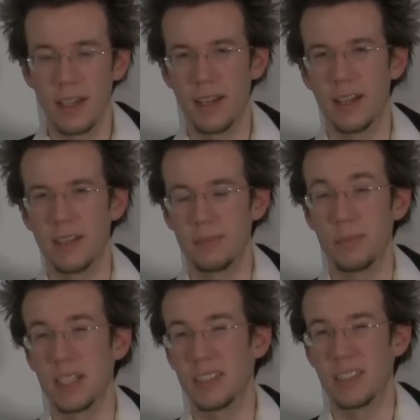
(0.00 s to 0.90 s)
and
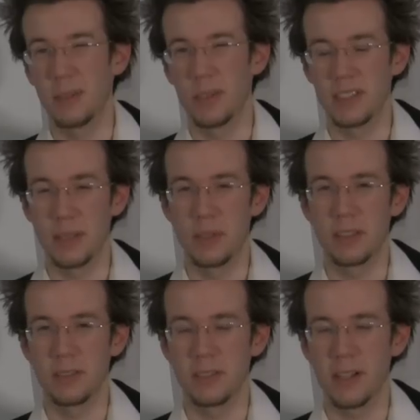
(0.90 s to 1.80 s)
basically what
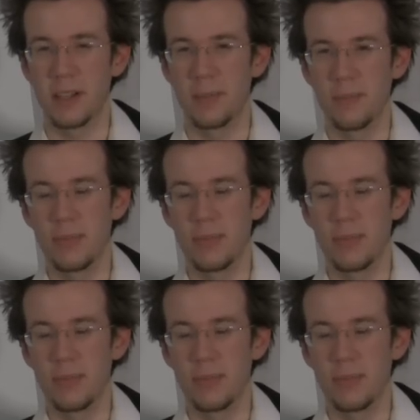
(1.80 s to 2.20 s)
semitones are.